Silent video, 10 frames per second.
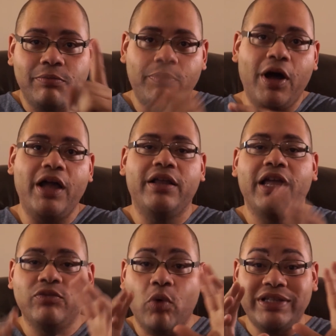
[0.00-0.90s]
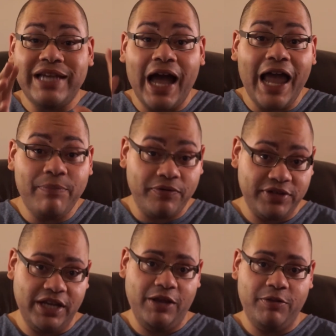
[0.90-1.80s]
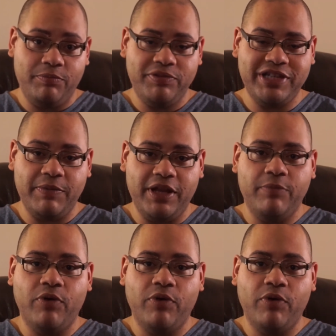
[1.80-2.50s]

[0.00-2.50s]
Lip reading: but is what type of CBD